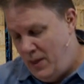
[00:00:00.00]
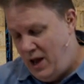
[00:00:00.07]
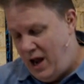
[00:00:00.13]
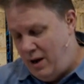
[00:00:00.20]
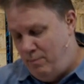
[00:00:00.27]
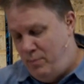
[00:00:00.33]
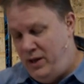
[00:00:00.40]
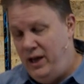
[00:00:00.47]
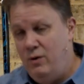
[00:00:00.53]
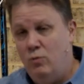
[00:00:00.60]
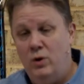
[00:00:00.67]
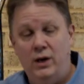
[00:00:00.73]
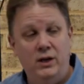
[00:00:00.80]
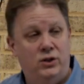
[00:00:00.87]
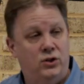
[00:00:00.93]
and being
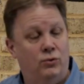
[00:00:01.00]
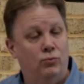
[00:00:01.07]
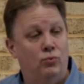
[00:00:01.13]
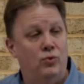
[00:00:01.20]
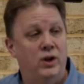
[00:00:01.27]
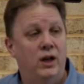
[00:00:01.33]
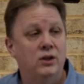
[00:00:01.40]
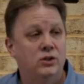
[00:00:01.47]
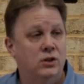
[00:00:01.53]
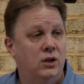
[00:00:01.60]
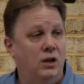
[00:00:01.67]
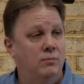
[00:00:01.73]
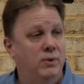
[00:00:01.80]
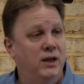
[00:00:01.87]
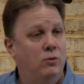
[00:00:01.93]
willing to risk
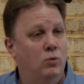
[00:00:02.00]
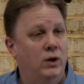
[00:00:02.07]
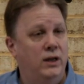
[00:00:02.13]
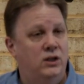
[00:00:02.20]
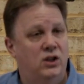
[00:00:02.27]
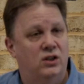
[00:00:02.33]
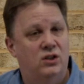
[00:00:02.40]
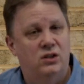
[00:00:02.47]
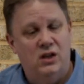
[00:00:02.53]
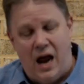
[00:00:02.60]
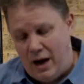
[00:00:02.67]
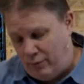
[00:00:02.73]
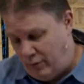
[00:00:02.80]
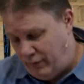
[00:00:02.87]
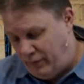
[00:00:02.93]
and being willing to
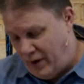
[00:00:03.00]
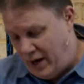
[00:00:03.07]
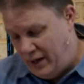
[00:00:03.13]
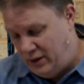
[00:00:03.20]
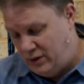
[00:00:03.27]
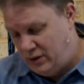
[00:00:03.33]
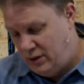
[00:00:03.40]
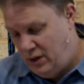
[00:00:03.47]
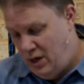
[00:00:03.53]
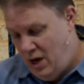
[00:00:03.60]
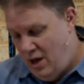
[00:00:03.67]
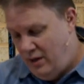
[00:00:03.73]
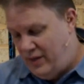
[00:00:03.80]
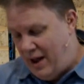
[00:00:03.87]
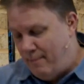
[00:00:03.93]
sacrifice,
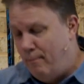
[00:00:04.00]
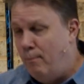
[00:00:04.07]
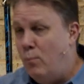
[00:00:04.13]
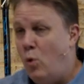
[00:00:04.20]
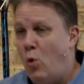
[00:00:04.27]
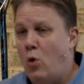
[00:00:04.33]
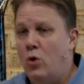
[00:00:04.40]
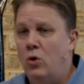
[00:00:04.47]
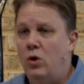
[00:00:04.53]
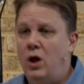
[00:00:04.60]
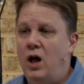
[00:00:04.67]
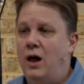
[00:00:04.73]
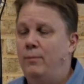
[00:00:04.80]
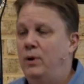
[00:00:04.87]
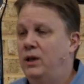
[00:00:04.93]
that moral
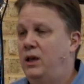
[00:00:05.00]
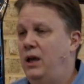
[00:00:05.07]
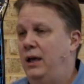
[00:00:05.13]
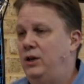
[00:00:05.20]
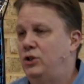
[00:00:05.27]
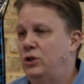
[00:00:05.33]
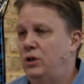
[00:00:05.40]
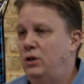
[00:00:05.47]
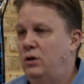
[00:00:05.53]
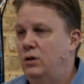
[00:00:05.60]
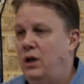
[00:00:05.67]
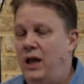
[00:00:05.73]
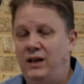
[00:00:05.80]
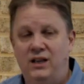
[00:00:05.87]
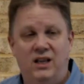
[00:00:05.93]
obligation
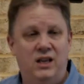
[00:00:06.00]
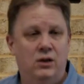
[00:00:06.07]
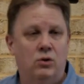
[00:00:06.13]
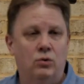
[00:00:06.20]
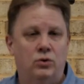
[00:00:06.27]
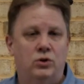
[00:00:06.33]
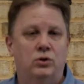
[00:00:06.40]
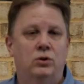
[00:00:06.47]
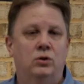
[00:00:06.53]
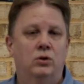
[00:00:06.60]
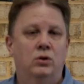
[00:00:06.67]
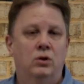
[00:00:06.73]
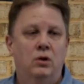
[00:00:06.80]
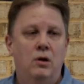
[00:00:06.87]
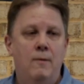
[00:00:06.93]
and guilt
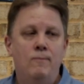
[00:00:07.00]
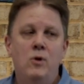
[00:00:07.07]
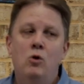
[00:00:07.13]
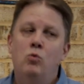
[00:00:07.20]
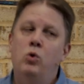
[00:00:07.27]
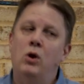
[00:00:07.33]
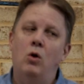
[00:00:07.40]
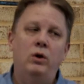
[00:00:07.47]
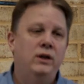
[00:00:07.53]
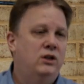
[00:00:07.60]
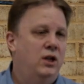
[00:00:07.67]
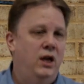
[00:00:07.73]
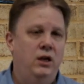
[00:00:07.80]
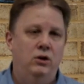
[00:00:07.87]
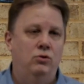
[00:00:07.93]
will only
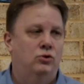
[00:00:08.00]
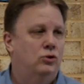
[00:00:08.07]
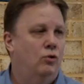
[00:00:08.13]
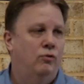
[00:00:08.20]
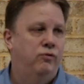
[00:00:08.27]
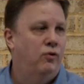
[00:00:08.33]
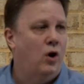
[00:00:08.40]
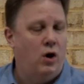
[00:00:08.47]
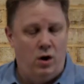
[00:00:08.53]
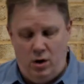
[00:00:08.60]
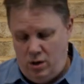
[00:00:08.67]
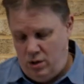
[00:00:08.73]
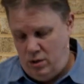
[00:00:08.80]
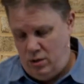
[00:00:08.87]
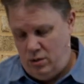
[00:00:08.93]
take you so far.
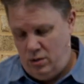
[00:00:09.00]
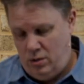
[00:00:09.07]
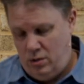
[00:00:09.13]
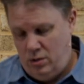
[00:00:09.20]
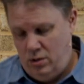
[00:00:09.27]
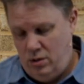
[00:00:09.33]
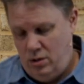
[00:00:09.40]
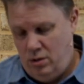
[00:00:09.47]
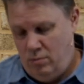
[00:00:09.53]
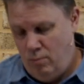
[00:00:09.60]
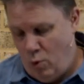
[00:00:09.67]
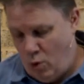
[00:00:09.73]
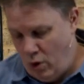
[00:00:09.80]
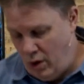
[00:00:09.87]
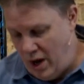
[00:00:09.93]

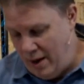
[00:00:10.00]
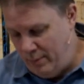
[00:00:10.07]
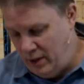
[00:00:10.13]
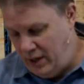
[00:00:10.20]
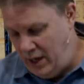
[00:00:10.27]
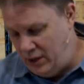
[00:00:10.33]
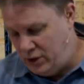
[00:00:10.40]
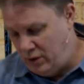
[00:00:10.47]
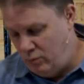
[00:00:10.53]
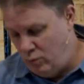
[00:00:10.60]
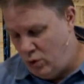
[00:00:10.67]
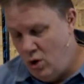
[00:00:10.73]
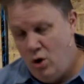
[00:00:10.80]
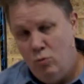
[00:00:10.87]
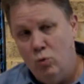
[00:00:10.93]
Moral obligation
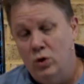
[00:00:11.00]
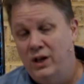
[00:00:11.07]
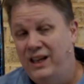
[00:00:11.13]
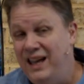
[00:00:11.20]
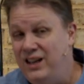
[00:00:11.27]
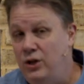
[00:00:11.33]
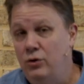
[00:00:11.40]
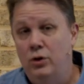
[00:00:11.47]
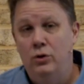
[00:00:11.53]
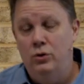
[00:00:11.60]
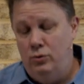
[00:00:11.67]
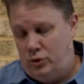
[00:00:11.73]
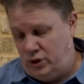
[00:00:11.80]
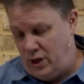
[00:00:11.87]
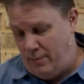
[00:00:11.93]
will, will get you to
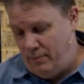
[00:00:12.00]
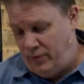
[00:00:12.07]
do some